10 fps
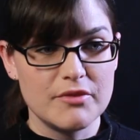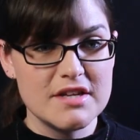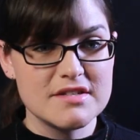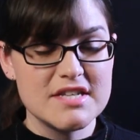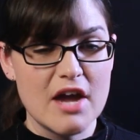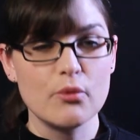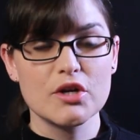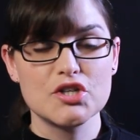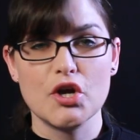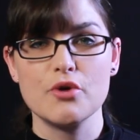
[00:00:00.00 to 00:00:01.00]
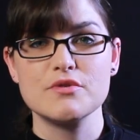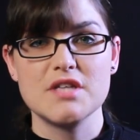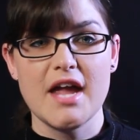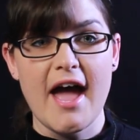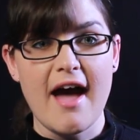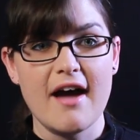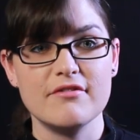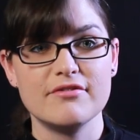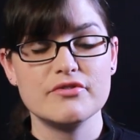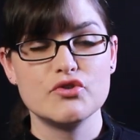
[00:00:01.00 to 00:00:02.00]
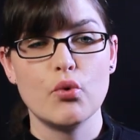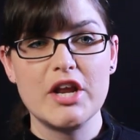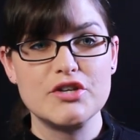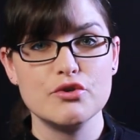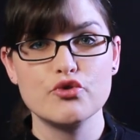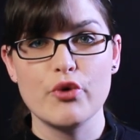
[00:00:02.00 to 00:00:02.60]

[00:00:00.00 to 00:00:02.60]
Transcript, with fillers: These network shows, they have 22,